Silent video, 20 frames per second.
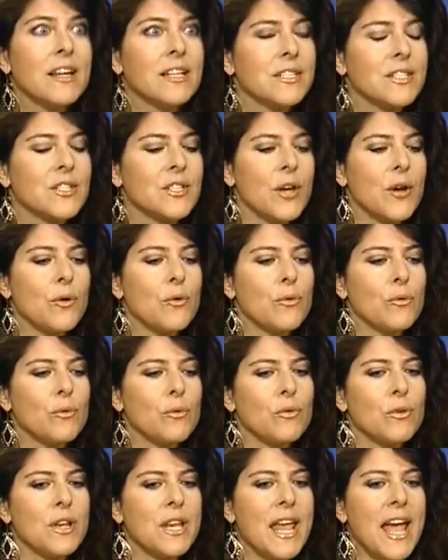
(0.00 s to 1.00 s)
So
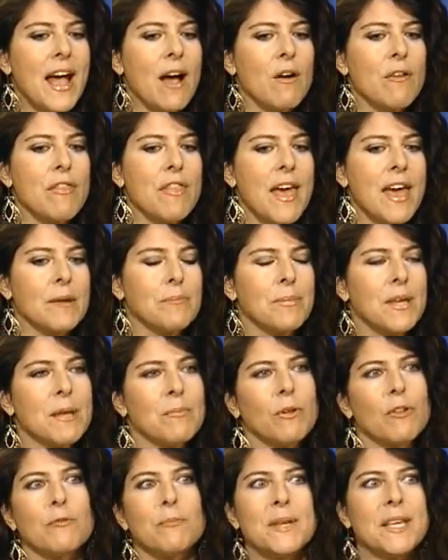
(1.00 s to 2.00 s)
now that
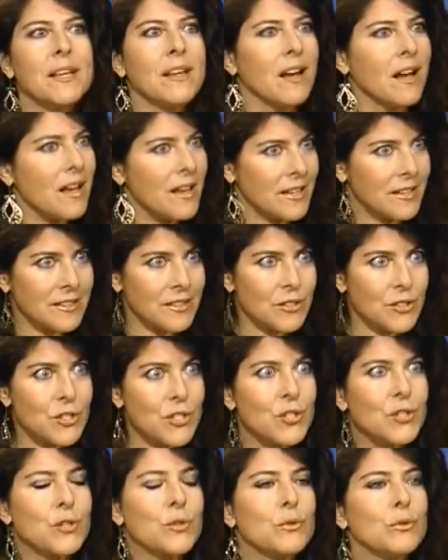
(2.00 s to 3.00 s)
people have begun
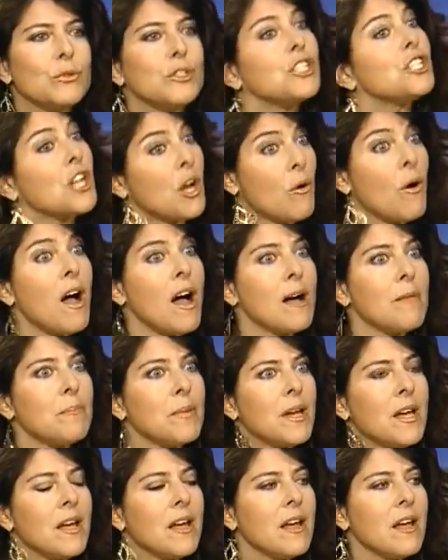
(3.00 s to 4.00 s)
to show
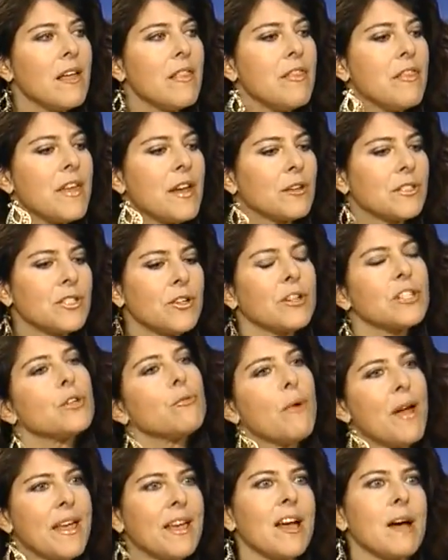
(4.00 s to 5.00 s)
up, they're starting
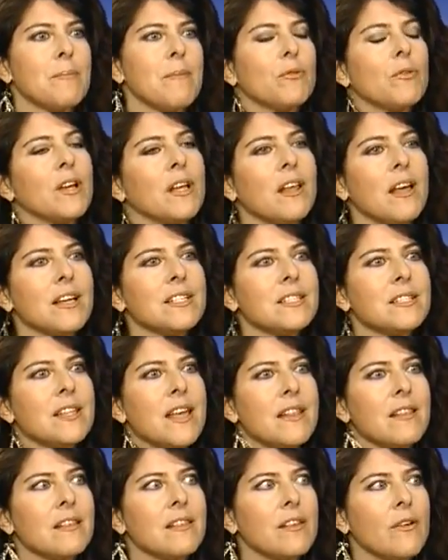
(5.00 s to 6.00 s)
to wake up and realize
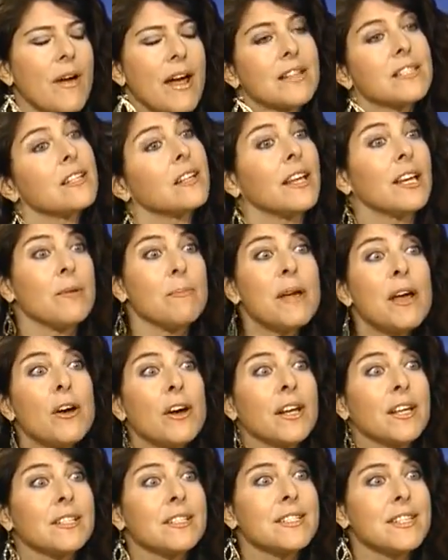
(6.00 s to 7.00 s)
that they're acting like
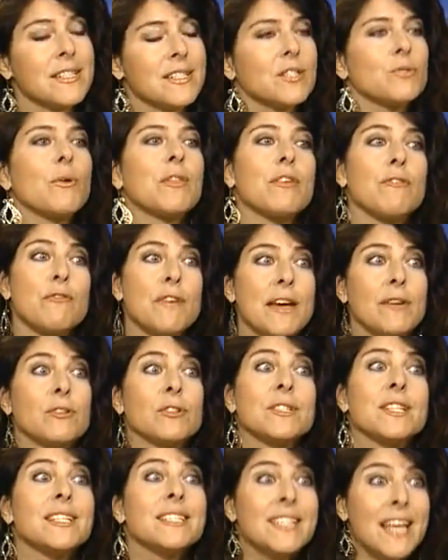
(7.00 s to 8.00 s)
Americans. This is what the
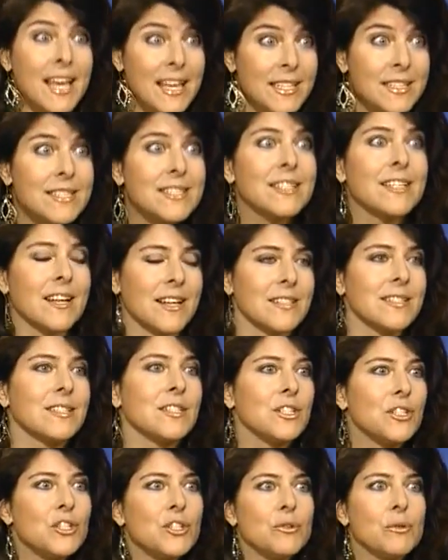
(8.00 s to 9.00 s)
founders intended us
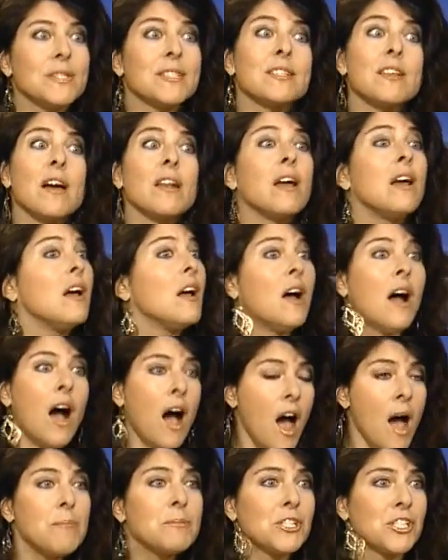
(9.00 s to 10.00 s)
to do. It's not
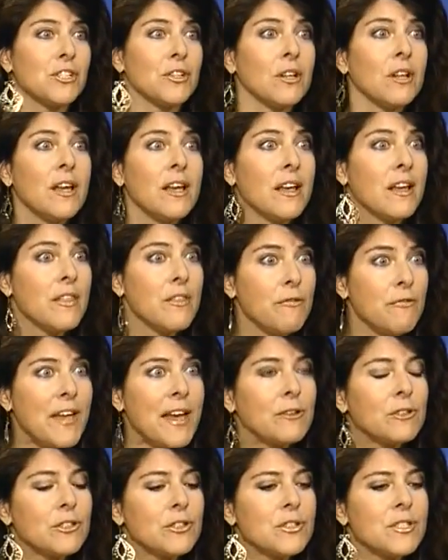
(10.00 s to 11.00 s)
optional. The
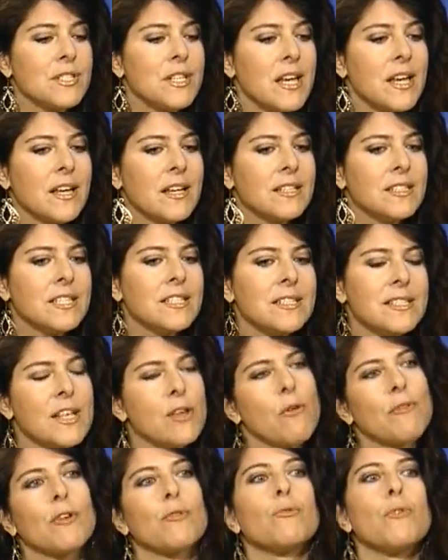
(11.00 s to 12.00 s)
founders didn't
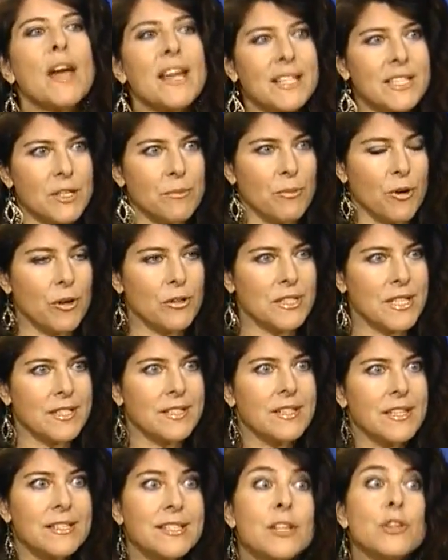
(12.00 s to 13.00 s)
say you have a right to
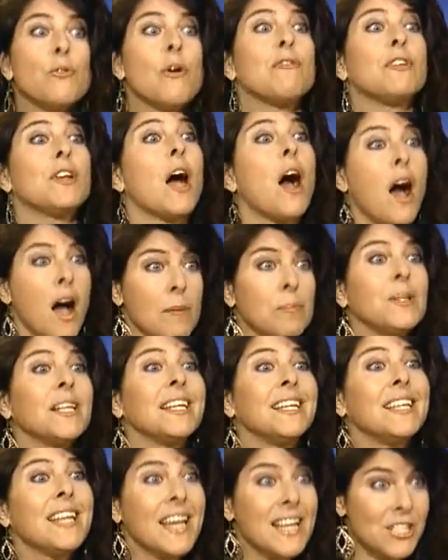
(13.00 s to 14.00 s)
protest. They said you have an
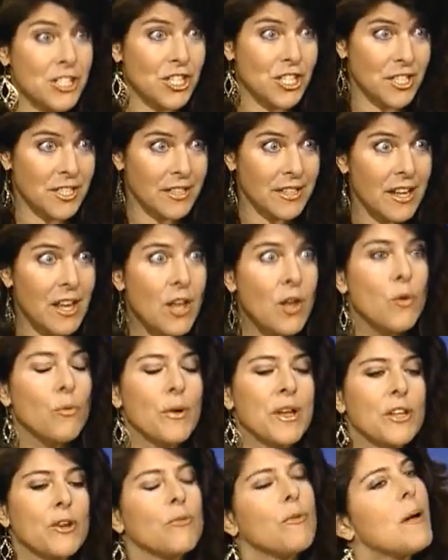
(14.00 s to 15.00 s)
obligation.
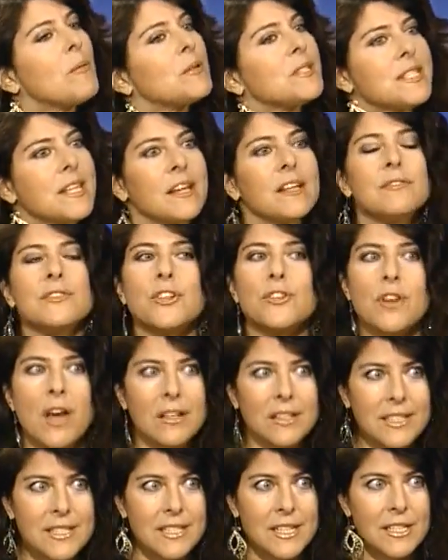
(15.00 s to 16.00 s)
When your representatives are
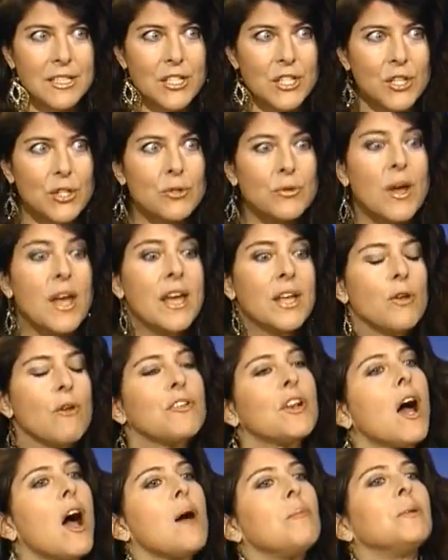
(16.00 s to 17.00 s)
not listening to you, you
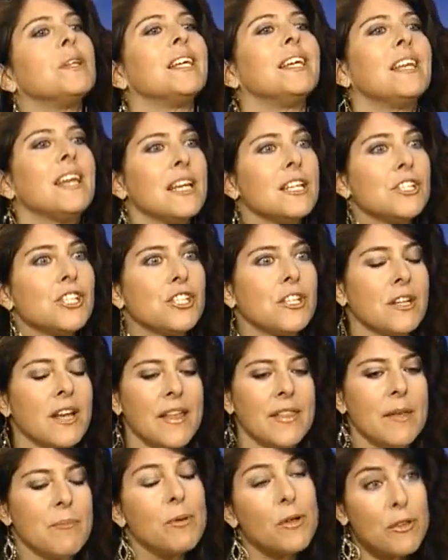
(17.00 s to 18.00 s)
have an obligation.
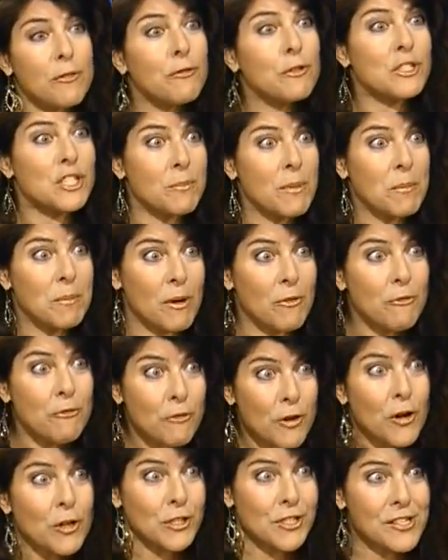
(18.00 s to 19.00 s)
And they put the First Amendment
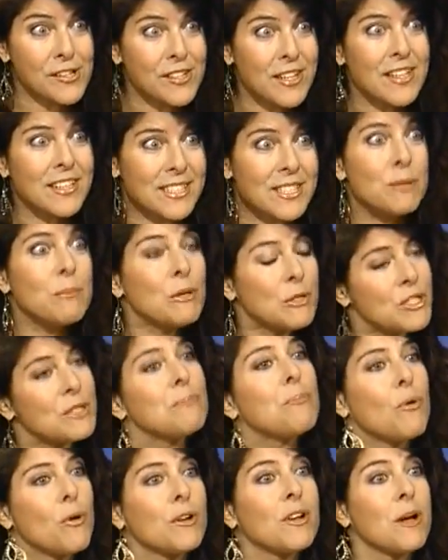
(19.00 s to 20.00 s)
first. It's the most
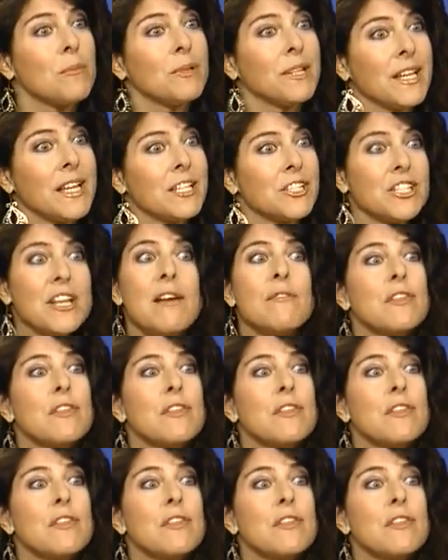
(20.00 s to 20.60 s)
important obligation.